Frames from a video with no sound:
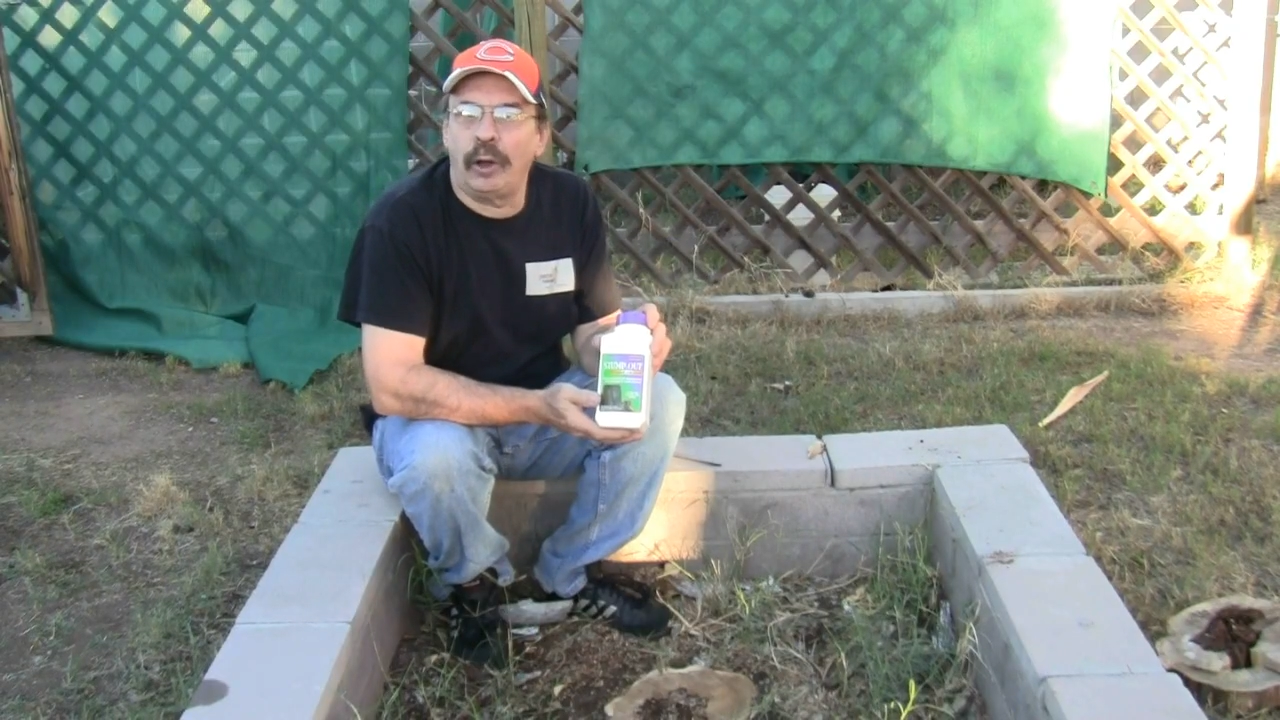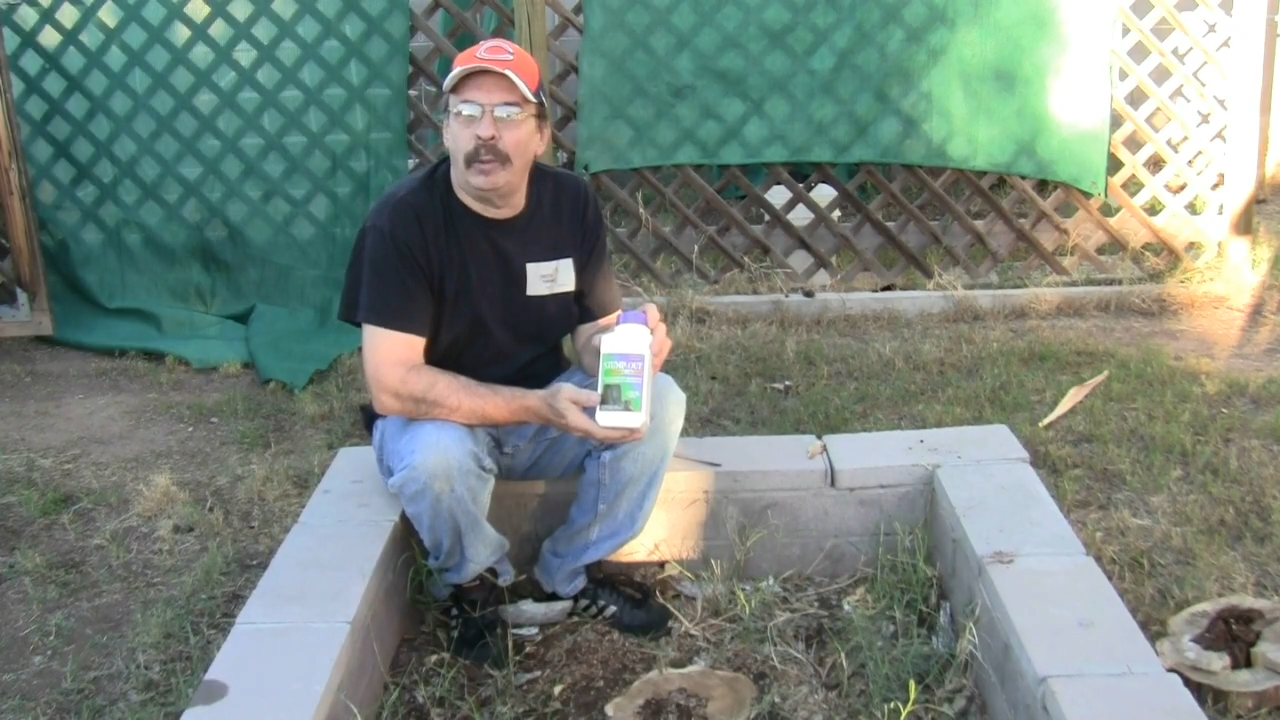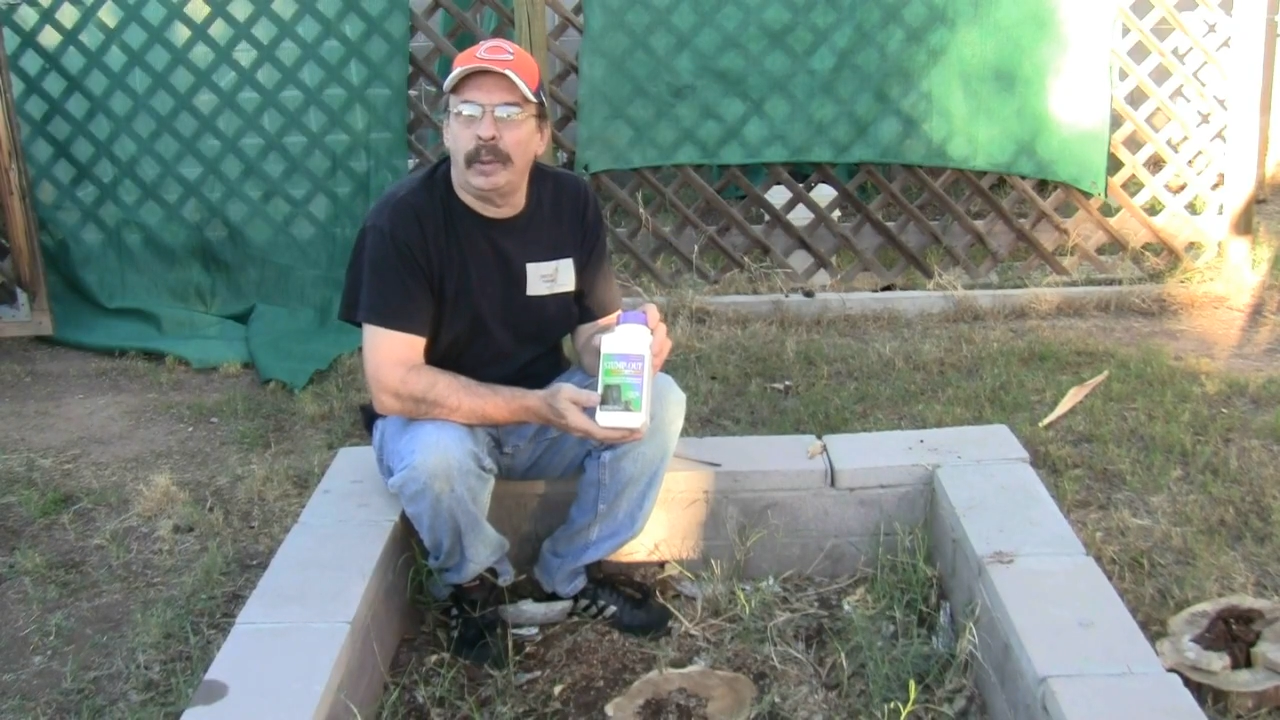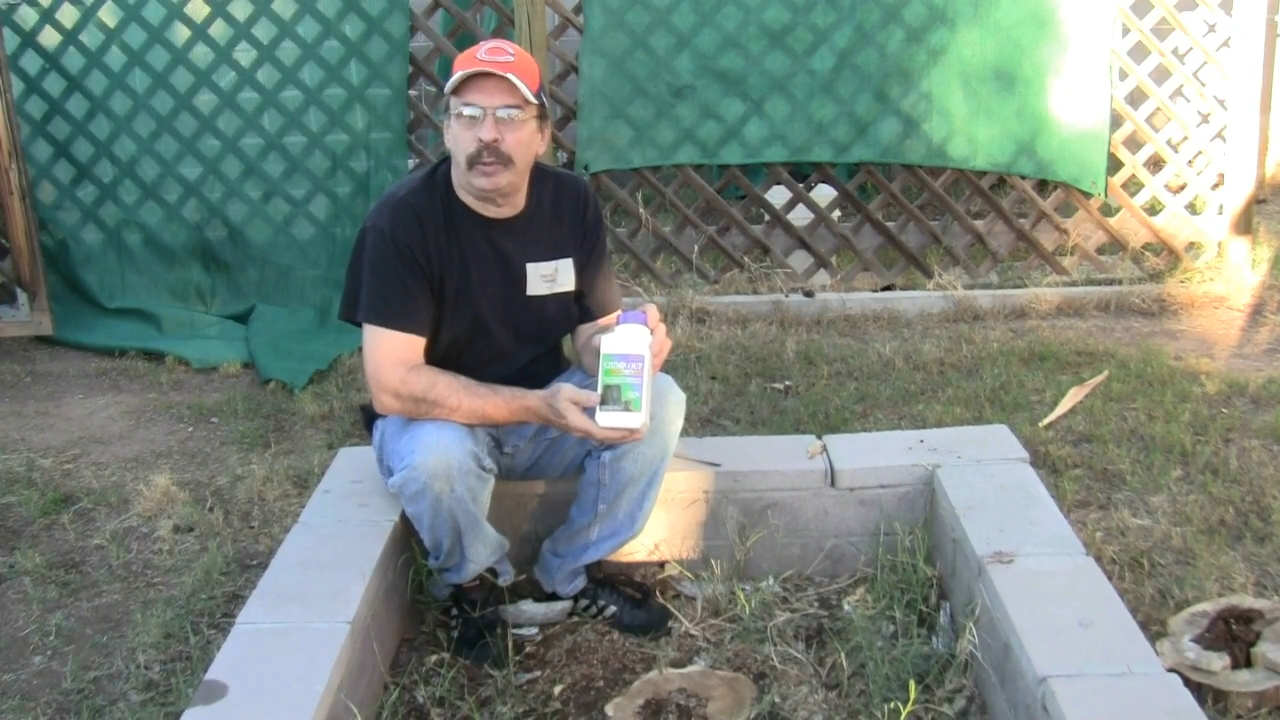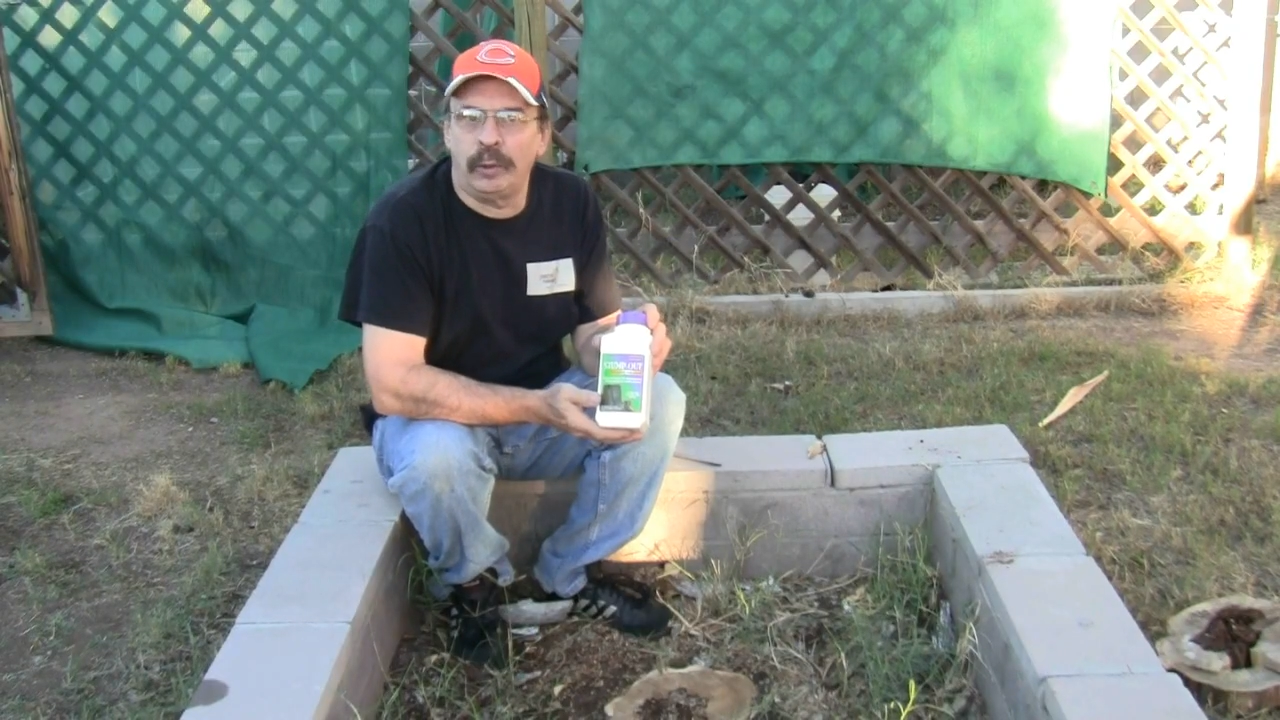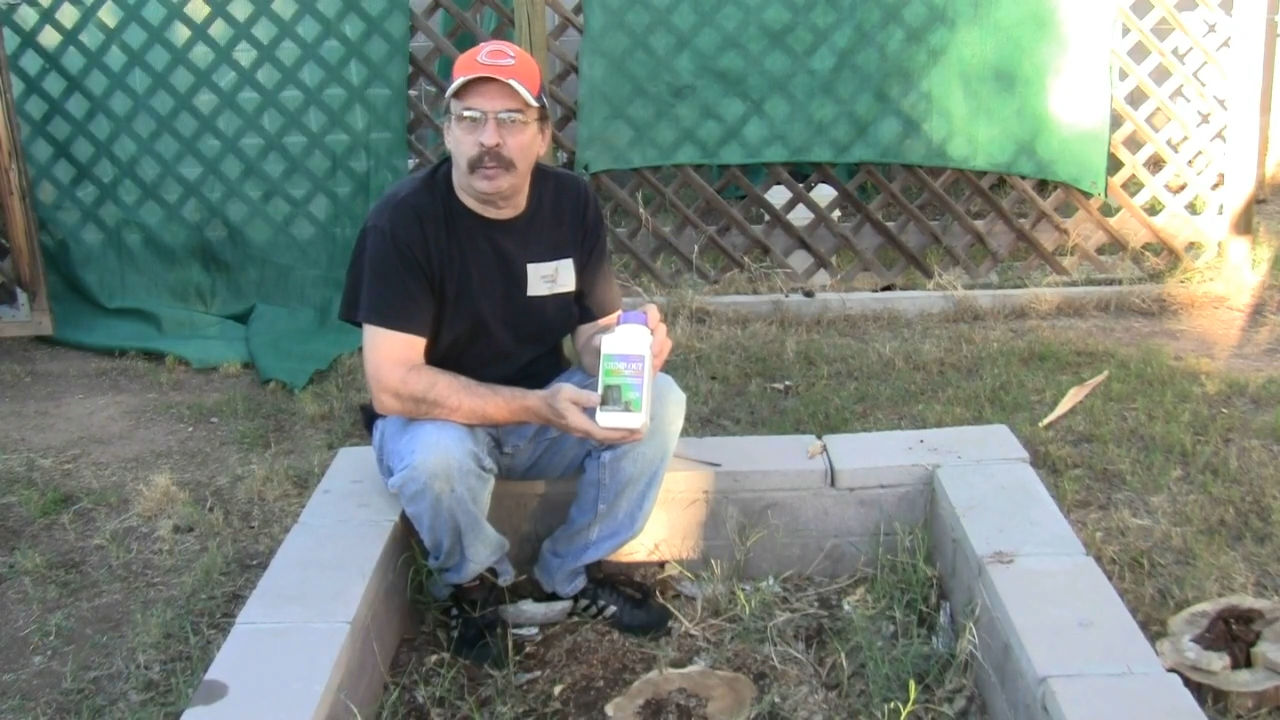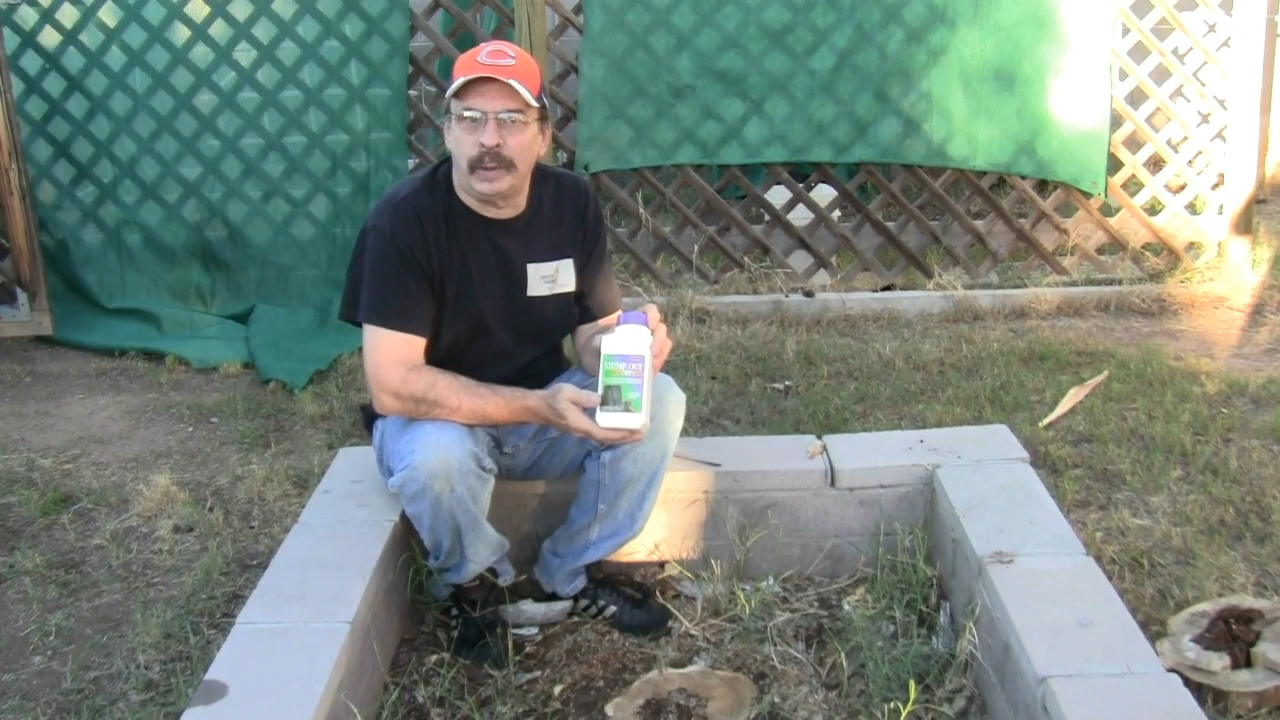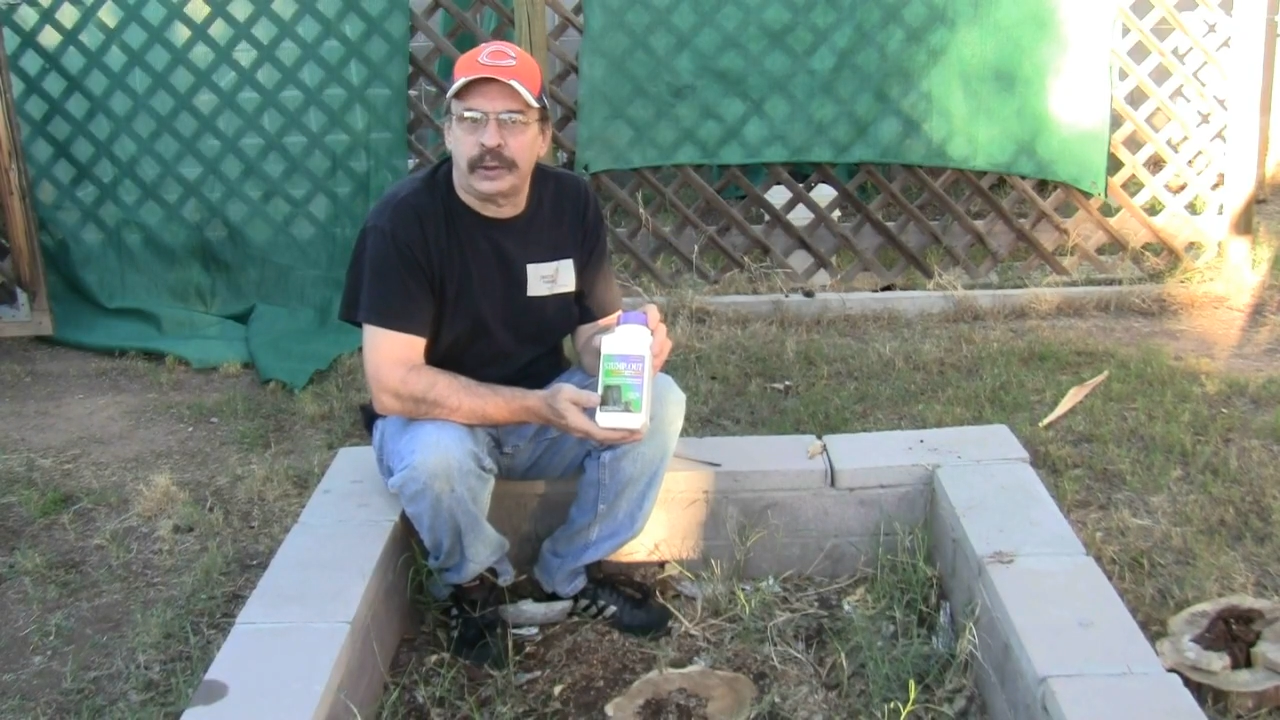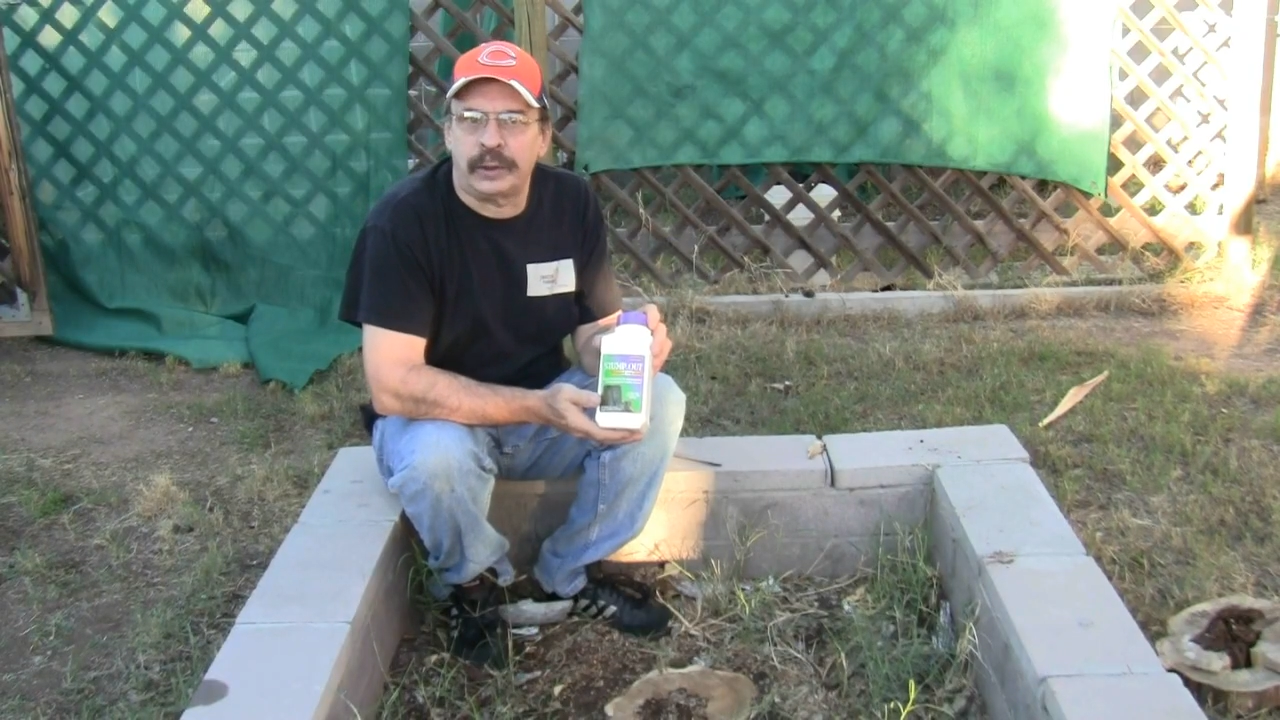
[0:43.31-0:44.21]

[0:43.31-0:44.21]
home improvement